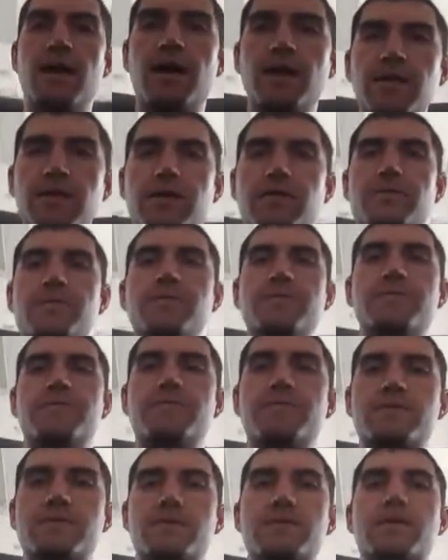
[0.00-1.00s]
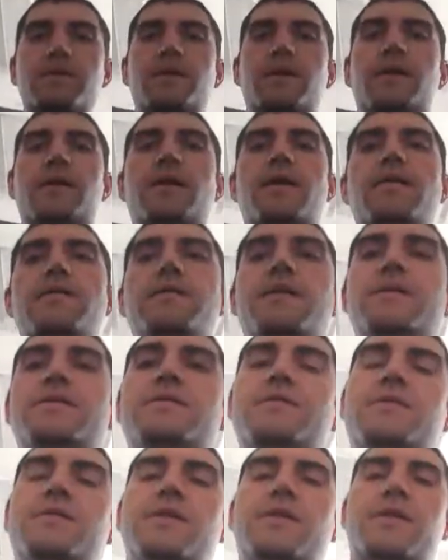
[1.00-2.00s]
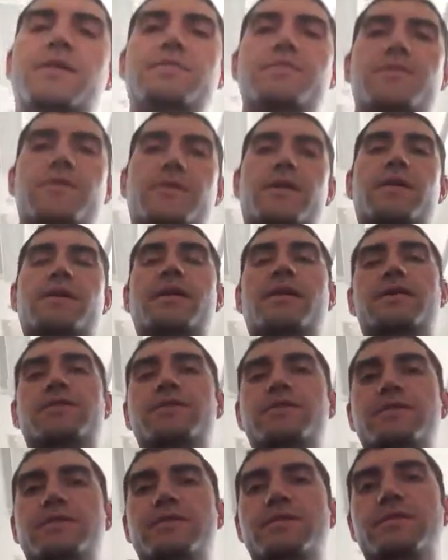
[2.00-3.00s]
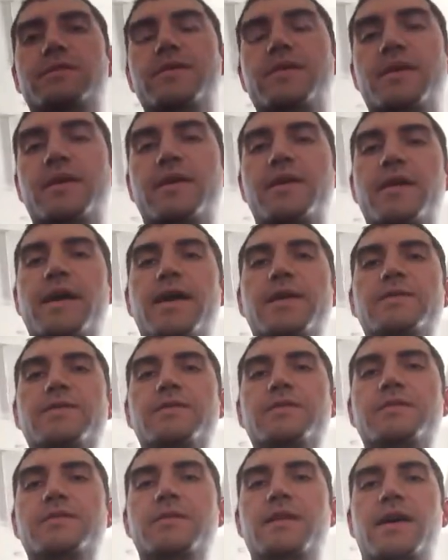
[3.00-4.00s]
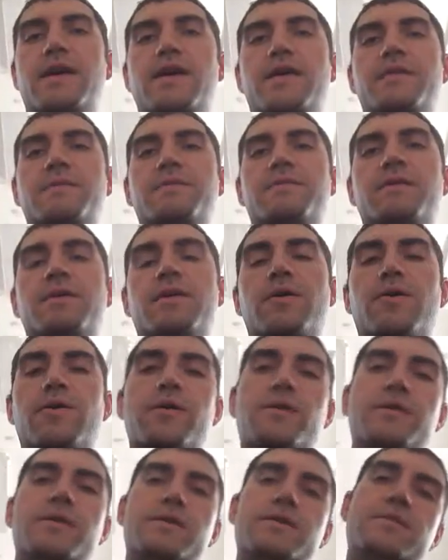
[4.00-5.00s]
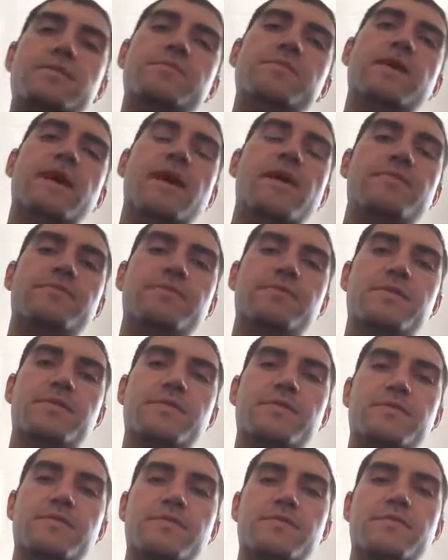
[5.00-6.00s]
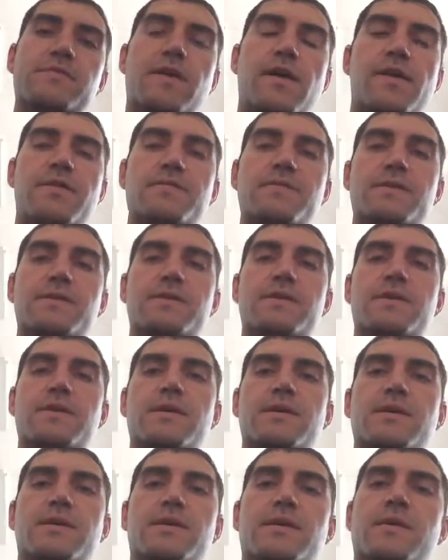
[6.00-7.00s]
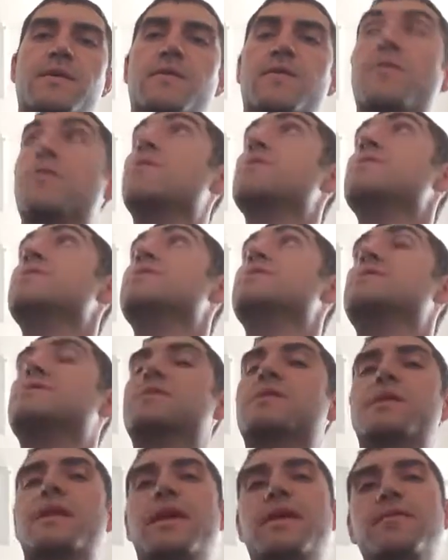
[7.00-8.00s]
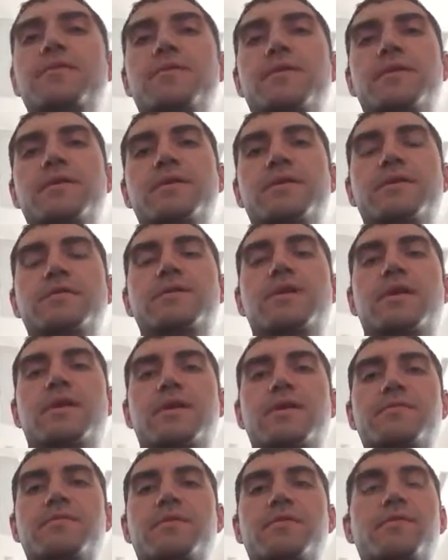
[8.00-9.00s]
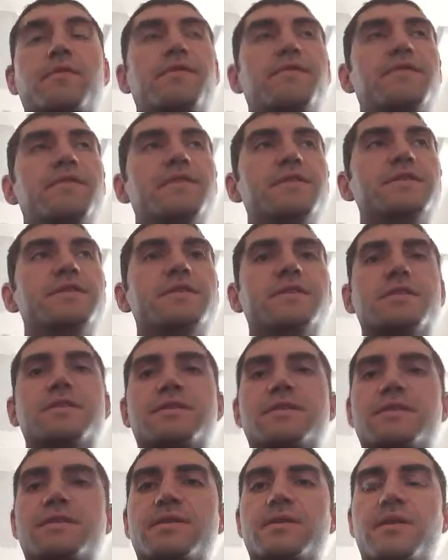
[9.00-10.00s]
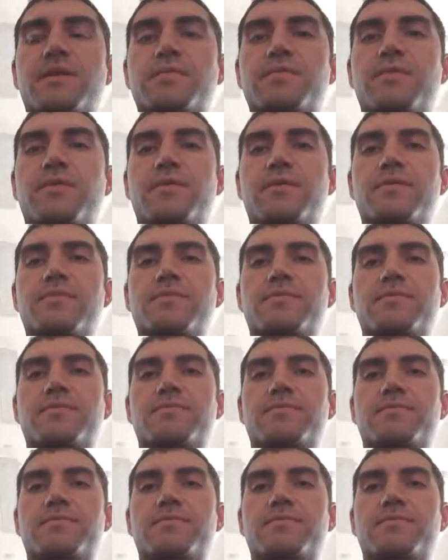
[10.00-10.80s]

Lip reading: Hello. Today I'd like to talk about connection and the connection that organisms have with their environment. Today we're going to talk about physics, and more